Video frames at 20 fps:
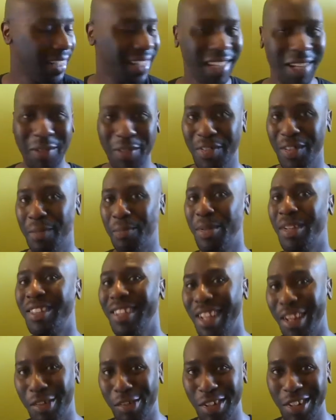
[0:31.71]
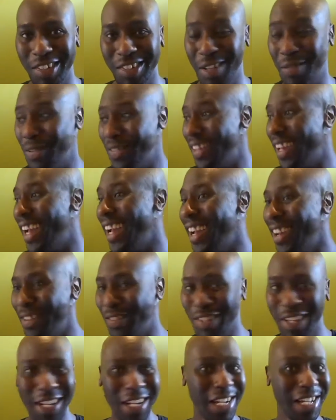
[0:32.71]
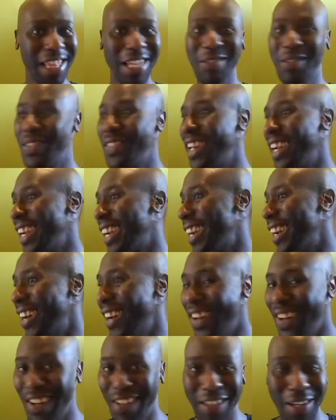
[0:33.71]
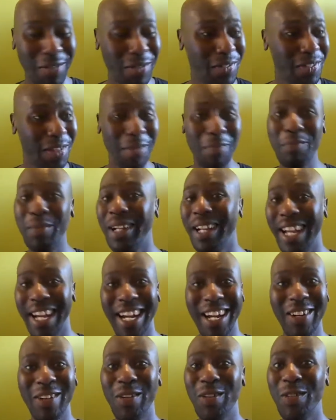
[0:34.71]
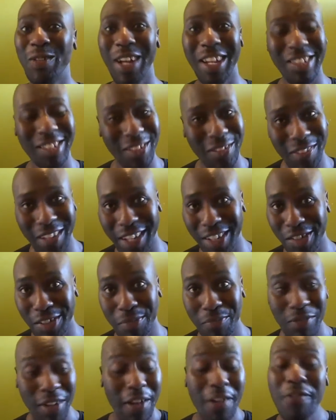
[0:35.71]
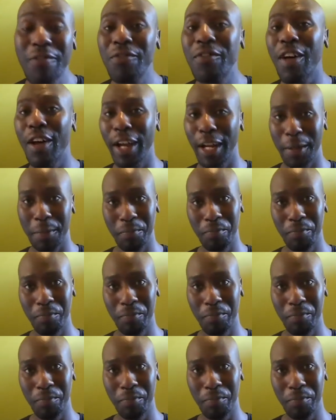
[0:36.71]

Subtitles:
They want the possessions. They want the house. They want the car. They want the bling and all the rest of this. Fine.